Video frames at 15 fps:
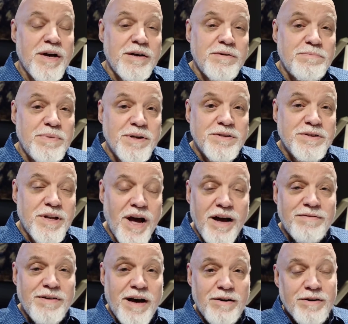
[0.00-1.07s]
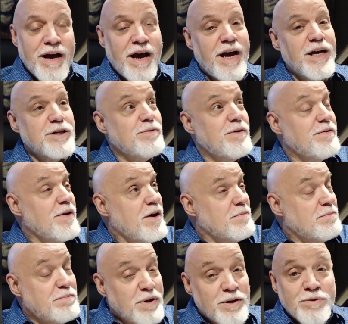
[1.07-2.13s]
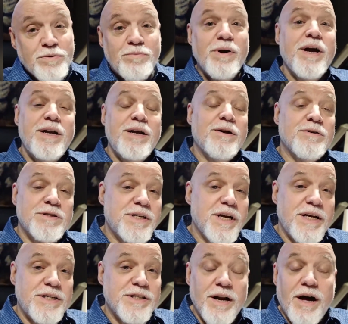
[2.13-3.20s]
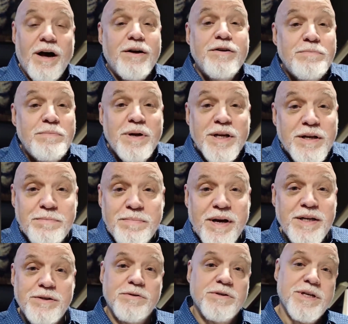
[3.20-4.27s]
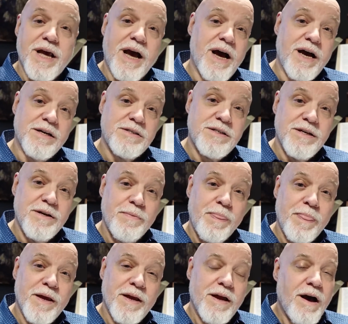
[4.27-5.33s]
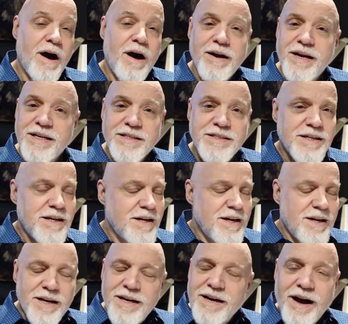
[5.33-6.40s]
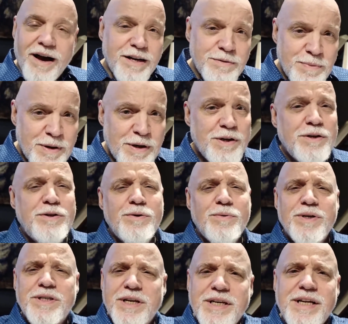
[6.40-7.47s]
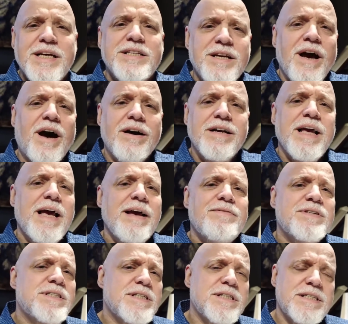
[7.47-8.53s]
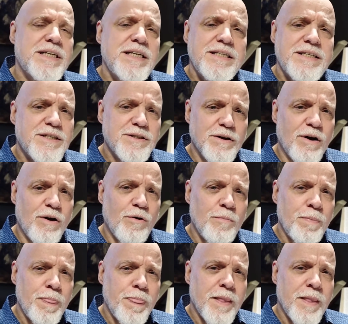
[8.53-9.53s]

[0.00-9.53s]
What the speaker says: built Davao cash. We've built a radio station, 100 million pesos cash. God has been good to us. And yes, God gave us the seed to sow.